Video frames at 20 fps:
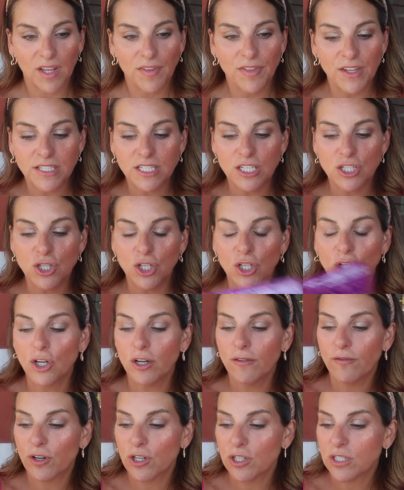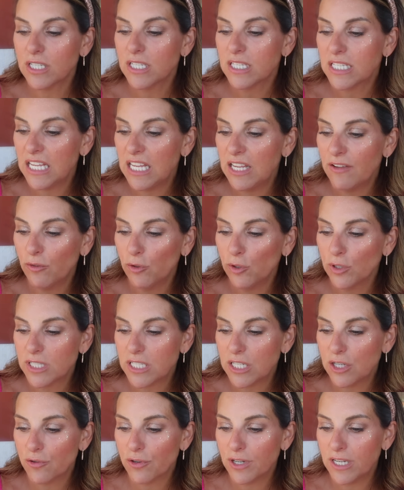this is the good versus evil
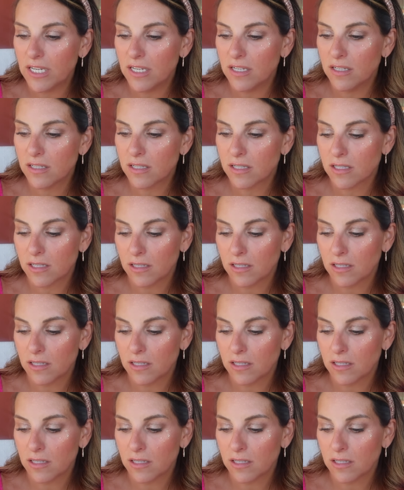series.